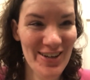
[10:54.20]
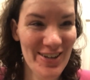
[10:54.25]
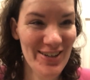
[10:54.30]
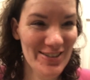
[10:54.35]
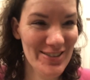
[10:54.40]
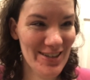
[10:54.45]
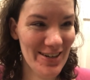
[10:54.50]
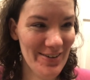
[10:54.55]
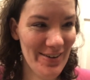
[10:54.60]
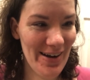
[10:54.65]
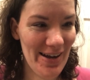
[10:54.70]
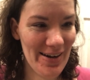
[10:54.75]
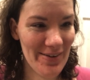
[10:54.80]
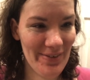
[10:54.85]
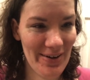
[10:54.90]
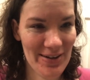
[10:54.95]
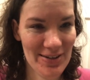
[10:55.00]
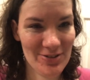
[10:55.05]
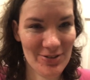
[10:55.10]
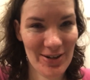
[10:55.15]
so
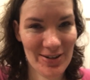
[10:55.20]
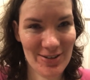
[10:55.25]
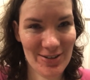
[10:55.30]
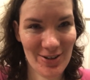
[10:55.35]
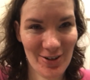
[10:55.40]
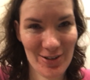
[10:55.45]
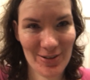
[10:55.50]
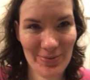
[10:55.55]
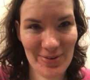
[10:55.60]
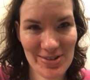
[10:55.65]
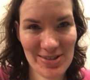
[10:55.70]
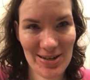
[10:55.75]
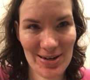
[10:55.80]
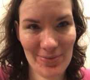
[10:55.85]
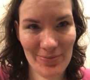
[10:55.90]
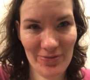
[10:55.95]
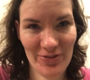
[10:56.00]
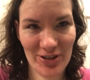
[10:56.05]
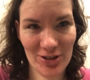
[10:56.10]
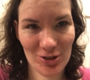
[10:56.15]
anyway, so I told him, I said,
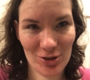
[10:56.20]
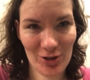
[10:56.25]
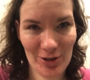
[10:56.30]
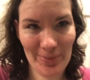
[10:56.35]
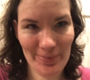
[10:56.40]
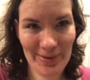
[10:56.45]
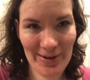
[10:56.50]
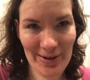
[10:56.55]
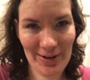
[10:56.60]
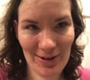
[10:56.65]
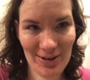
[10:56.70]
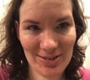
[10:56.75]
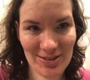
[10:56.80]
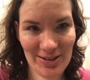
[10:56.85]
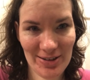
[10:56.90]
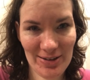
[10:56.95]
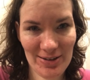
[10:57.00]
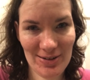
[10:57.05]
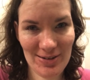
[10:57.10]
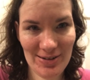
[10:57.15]
I'm visually impaired. I
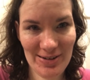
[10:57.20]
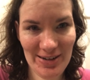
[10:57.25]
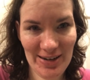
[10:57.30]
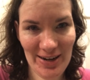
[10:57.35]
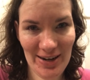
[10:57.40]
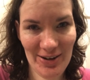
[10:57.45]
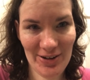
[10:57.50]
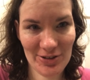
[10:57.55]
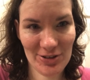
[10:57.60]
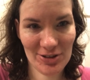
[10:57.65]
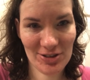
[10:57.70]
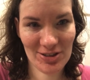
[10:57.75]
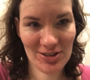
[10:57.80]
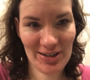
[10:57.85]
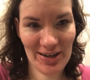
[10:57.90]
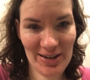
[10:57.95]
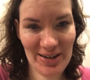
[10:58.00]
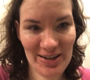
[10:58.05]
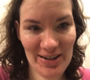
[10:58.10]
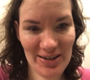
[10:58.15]
said, you know,
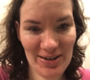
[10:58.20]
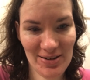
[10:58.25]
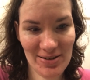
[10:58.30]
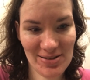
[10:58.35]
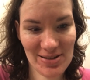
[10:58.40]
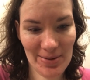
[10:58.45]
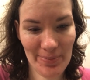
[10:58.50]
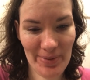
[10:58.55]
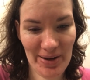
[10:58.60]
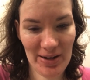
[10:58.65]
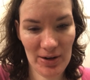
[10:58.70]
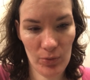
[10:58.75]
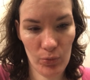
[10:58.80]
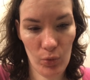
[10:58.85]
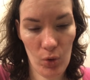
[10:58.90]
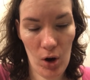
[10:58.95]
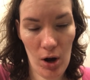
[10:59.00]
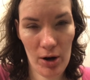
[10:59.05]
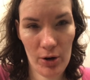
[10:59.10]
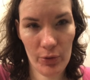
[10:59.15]
I need somebody to
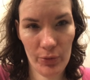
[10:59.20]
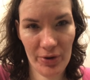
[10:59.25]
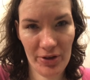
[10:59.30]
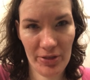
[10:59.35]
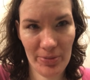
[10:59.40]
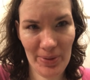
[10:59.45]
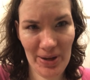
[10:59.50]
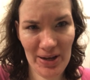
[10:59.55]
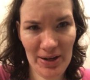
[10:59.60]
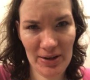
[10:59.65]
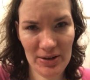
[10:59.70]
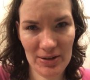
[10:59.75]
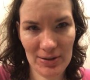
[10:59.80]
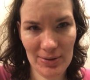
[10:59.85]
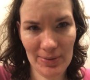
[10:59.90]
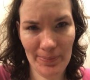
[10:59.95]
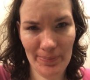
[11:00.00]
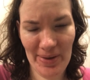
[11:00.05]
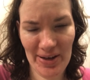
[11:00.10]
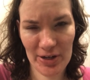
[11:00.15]
walk with me
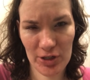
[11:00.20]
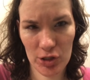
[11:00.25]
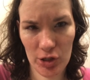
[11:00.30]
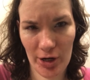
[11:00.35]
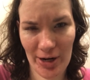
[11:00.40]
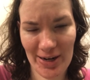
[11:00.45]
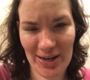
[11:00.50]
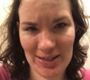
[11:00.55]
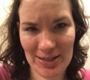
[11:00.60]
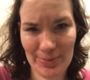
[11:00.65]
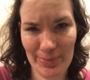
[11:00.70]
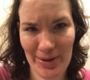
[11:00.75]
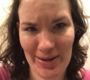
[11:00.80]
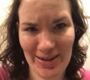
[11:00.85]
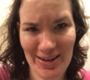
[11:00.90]
to make sure I get to my